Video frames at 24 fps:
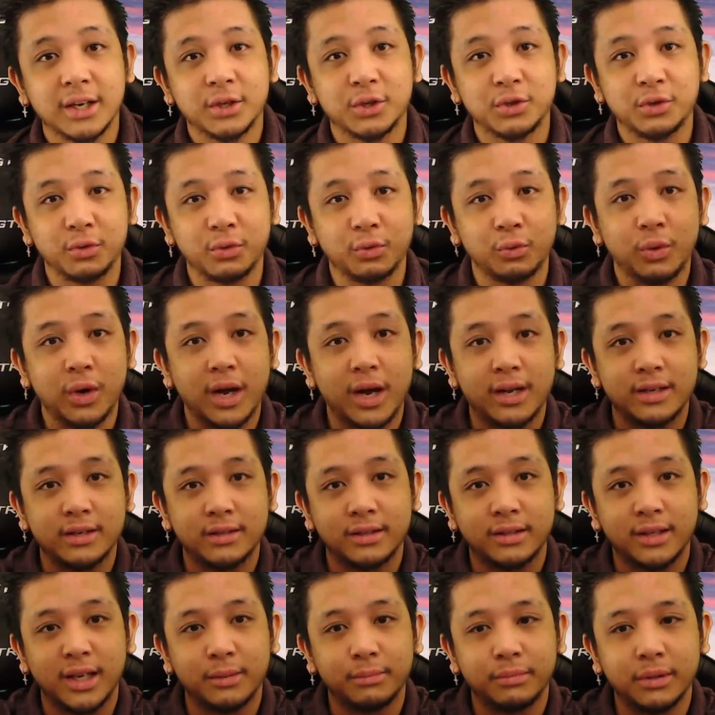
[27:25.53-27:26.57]
to rise
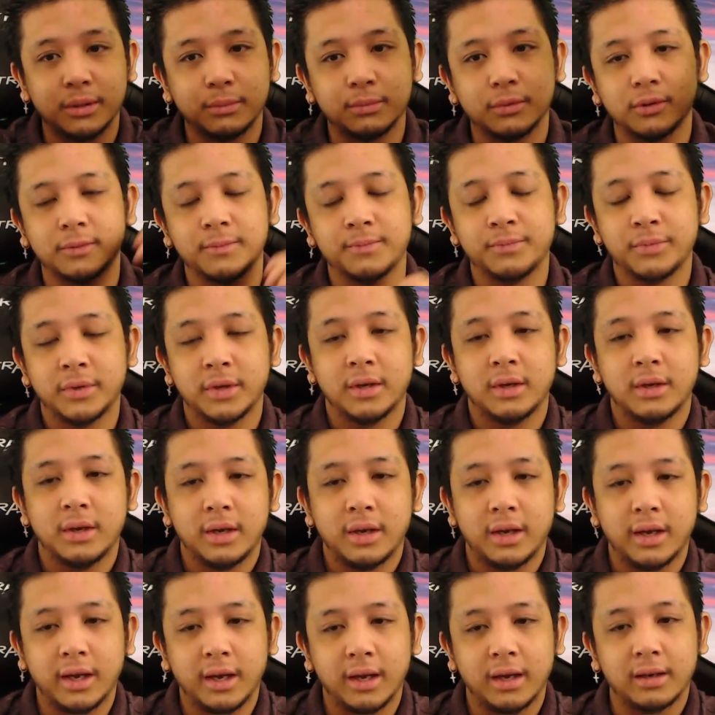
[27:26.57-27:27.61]
to dead people,
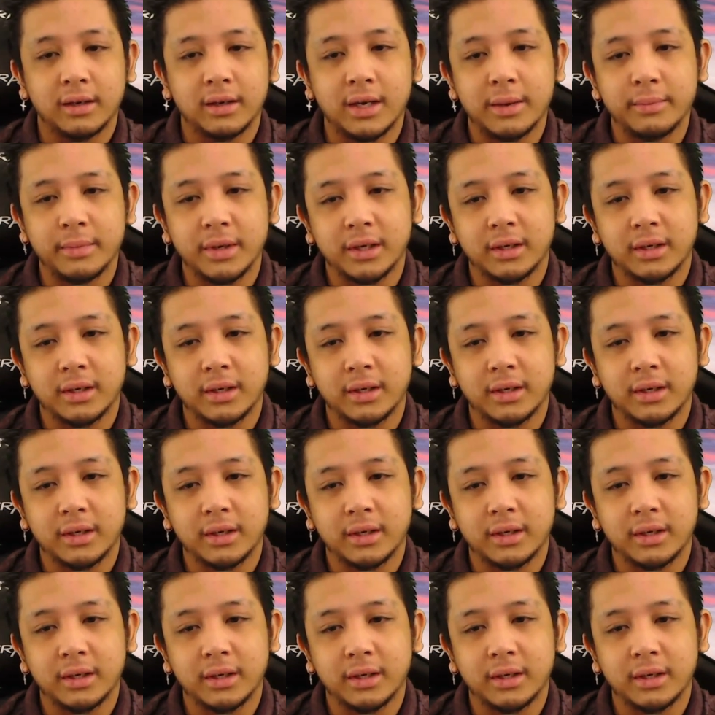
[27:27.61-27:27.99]
and